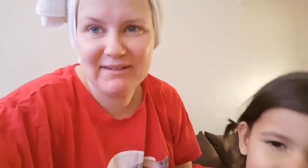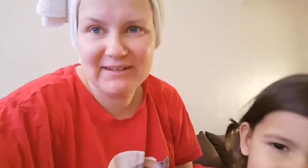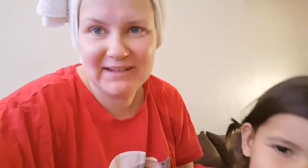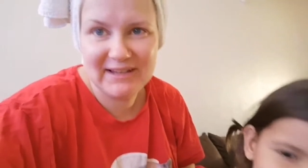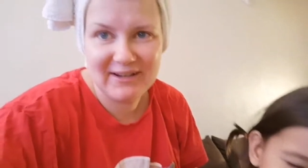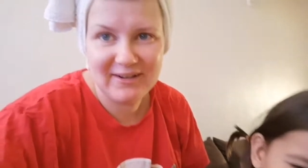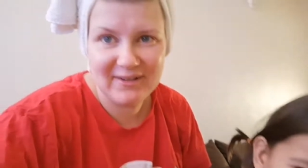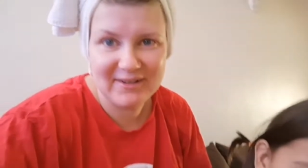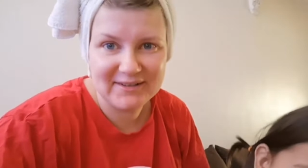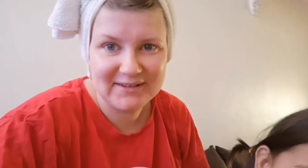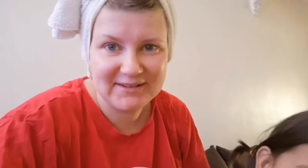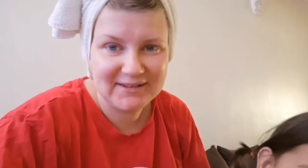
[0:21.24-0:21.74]
what
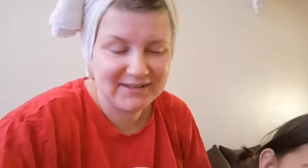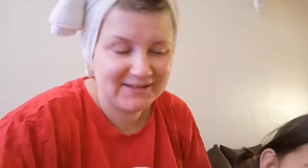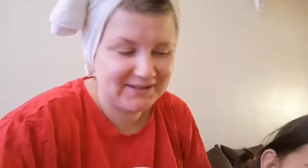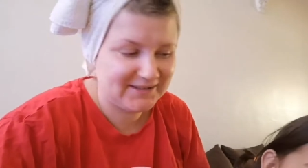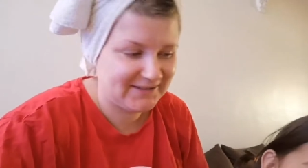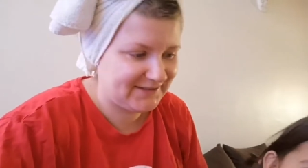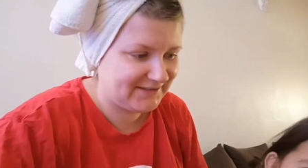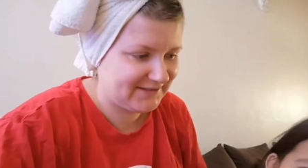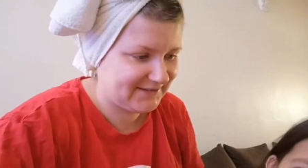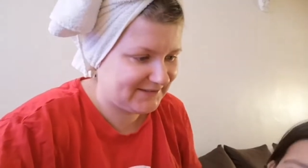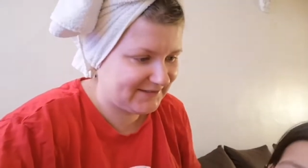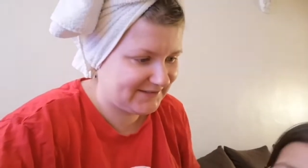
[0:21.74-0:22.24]
I got.
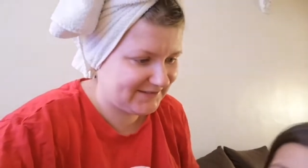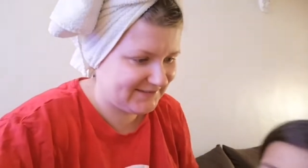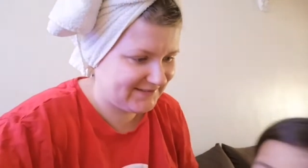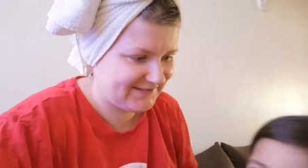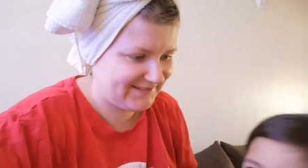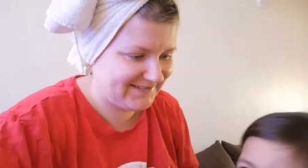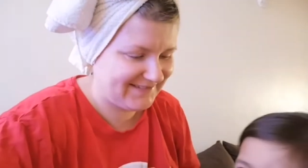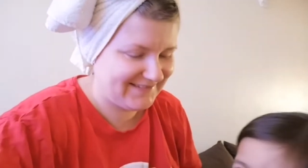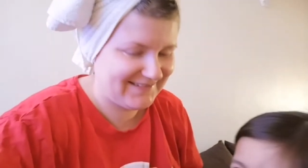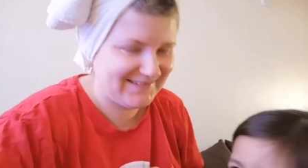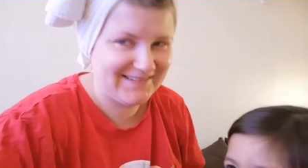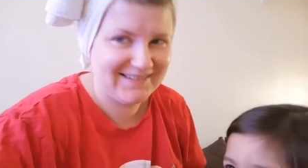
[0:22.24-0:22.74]

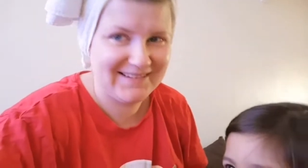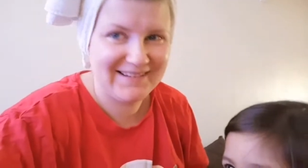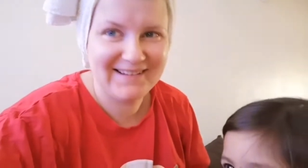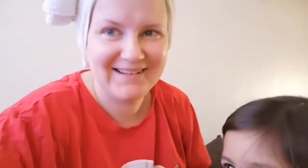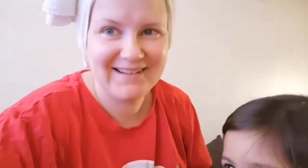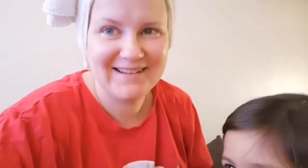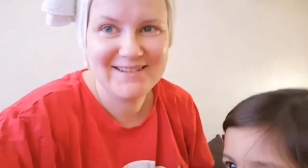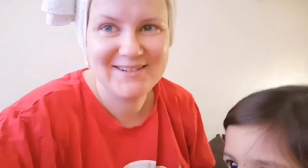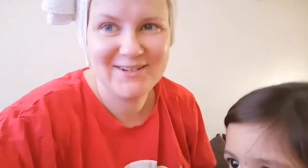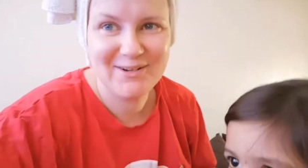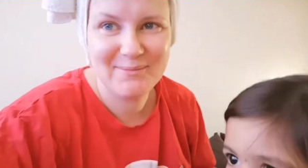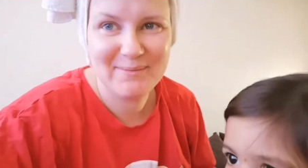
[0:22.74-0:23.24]

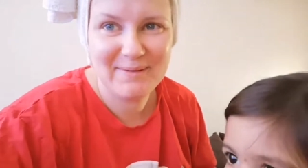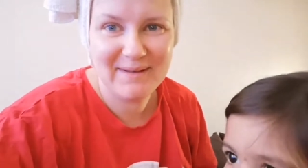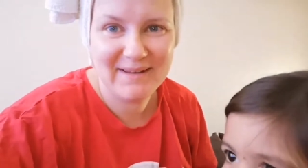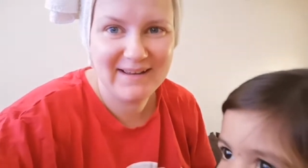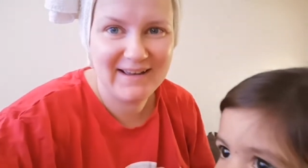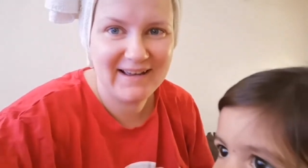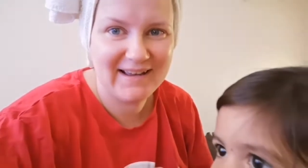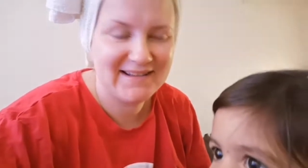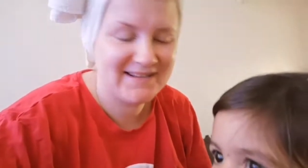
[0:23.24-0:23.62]
Show me.